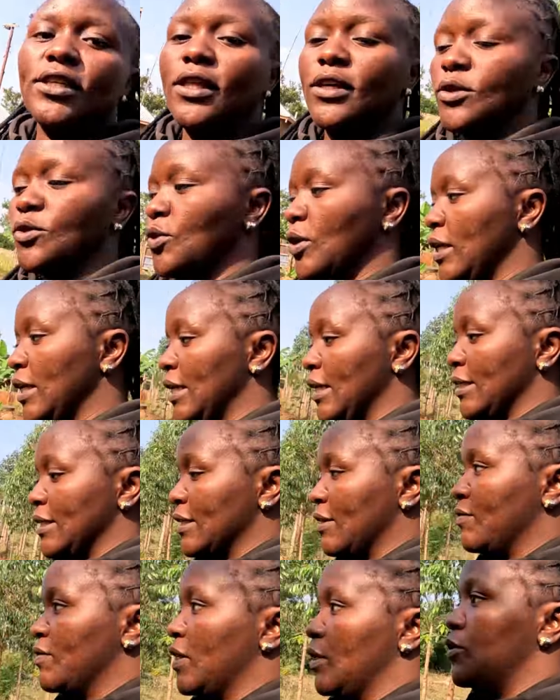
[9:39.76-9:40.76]
the toilet
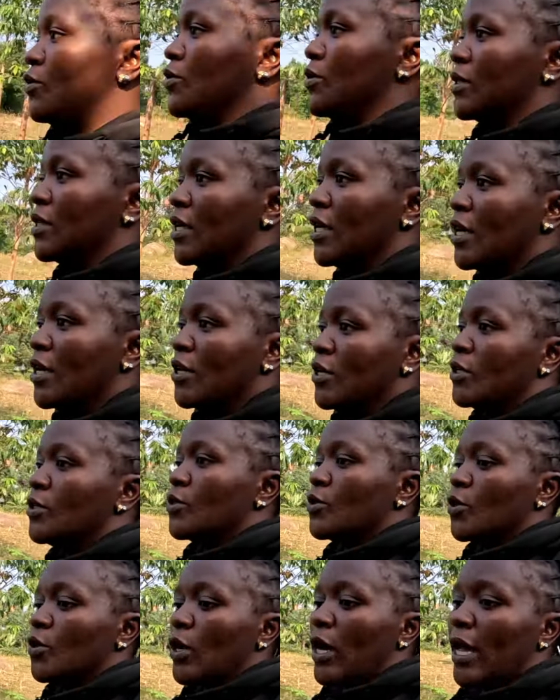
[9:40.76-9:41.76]
after use.
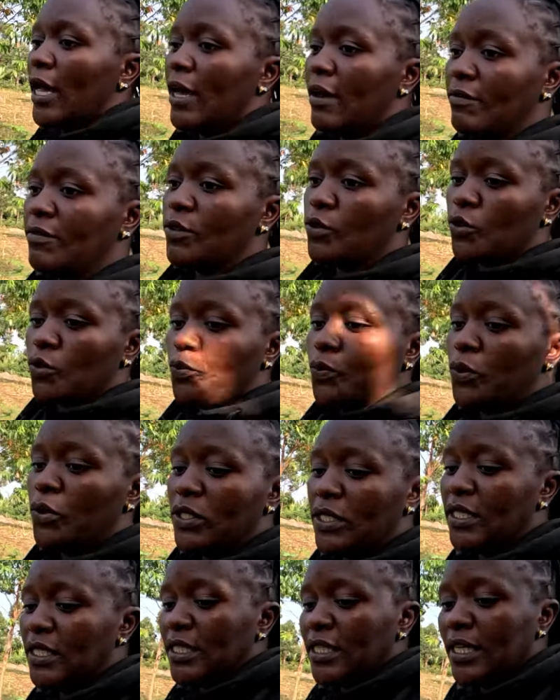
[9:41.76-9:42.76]
So I have to
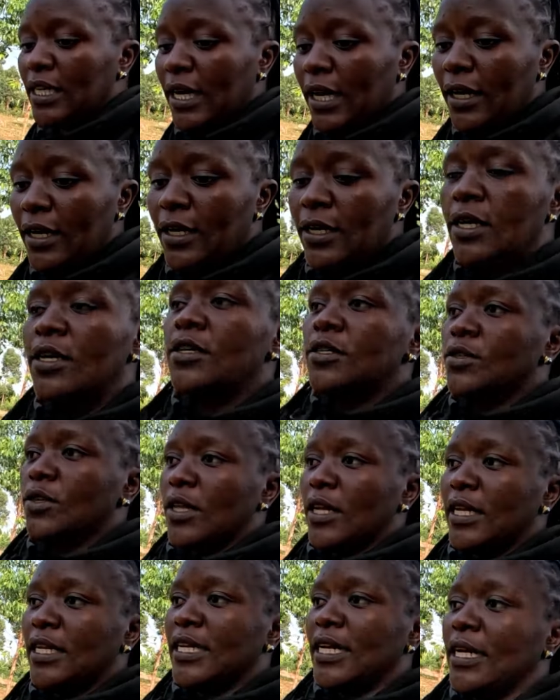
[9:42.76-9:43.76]
put it here so
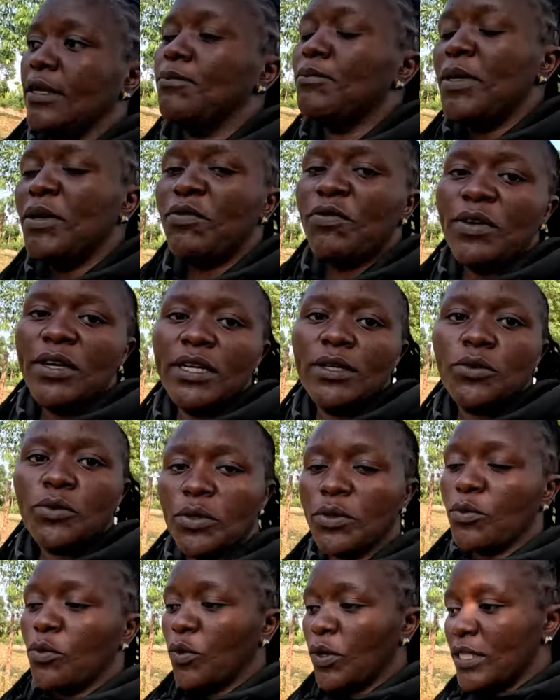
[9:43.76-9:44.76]
that it can be filled
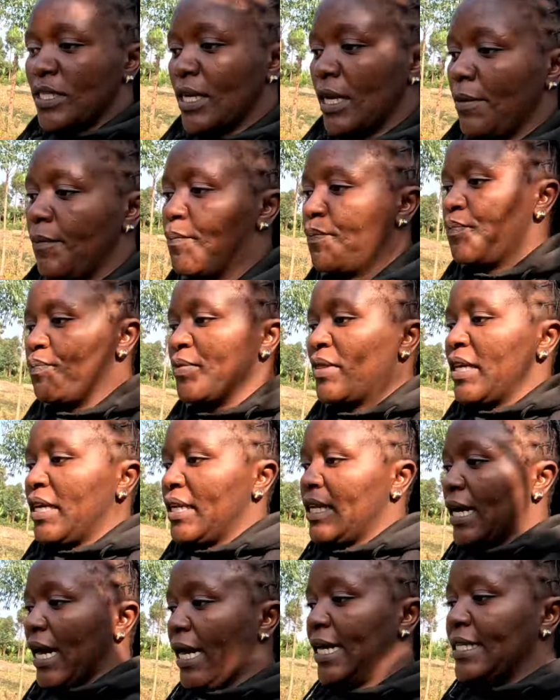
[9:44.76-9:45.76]
with water.
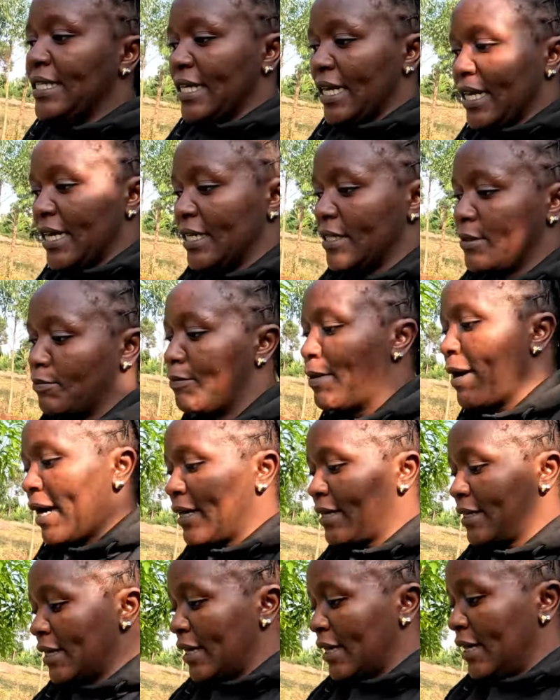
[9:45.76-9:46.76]
Then I take it
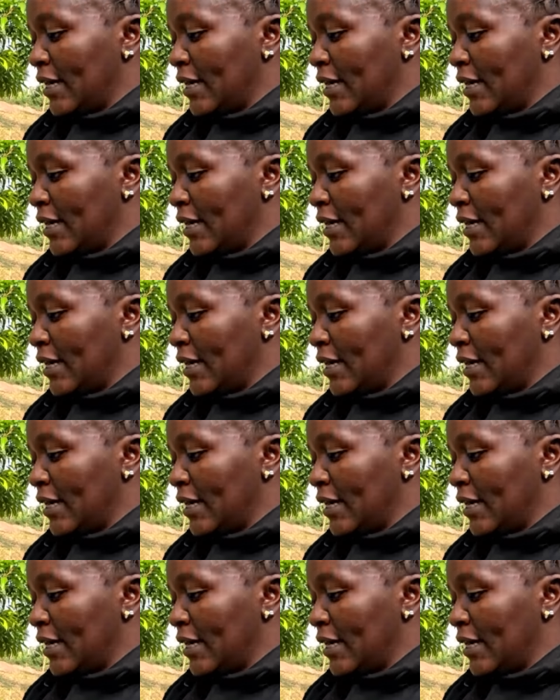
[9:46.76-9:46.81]
back